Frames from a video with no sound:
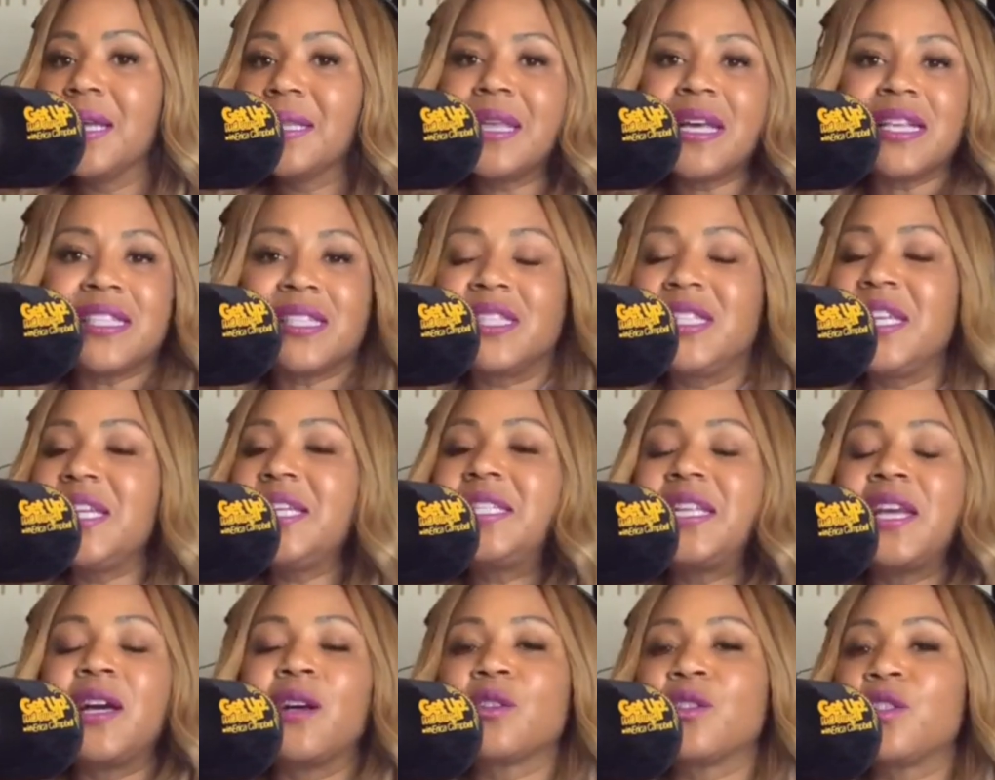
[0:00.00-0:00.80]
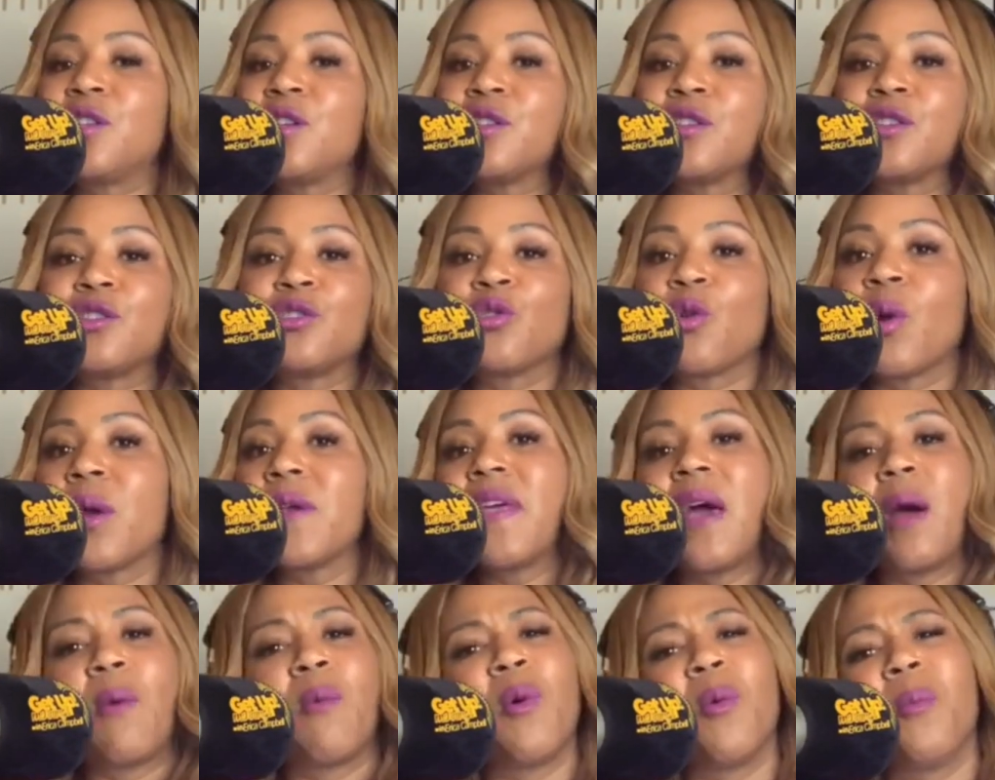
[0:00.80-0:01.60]
That's details to the story
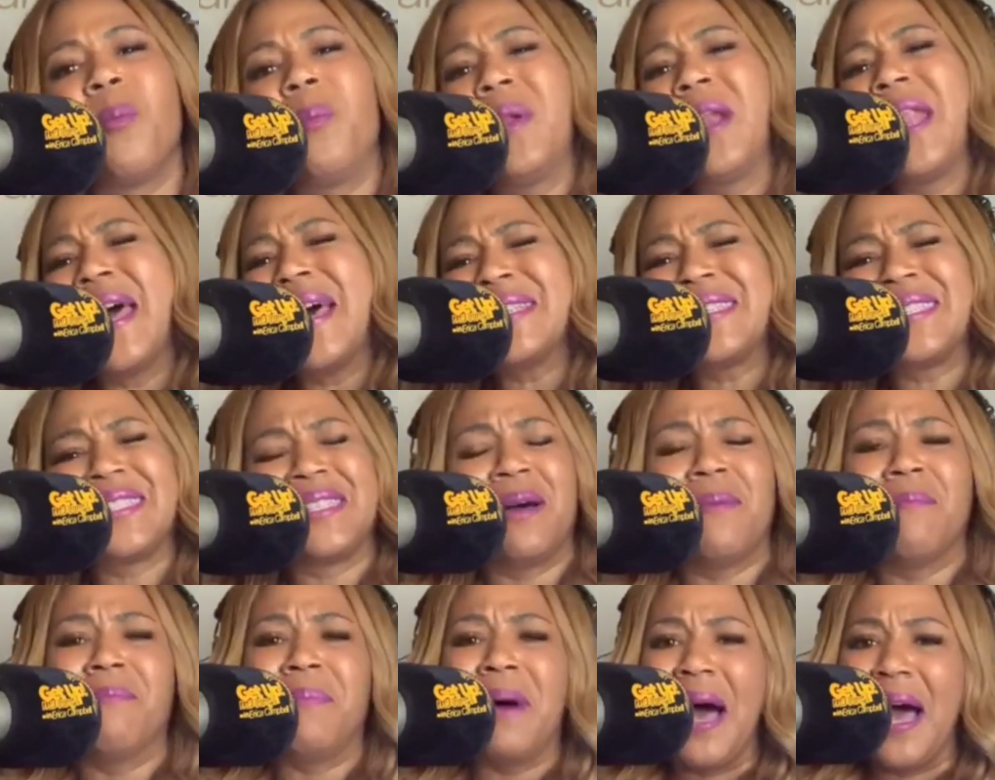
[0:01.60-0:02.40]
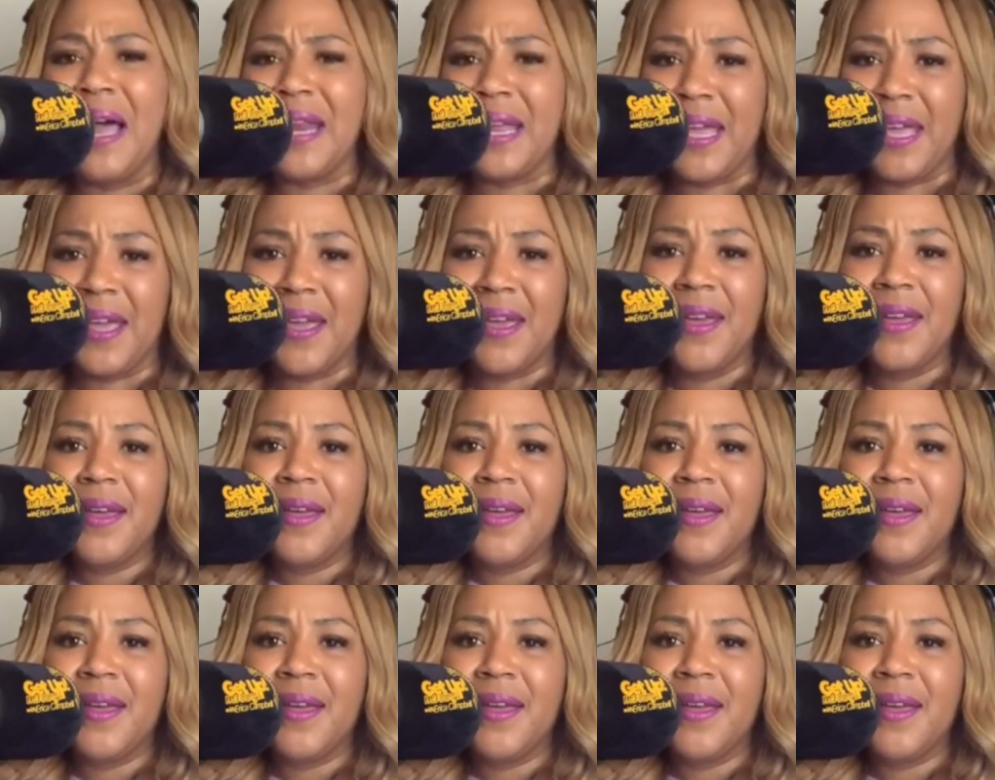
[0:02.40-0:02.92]
that will bless somebody.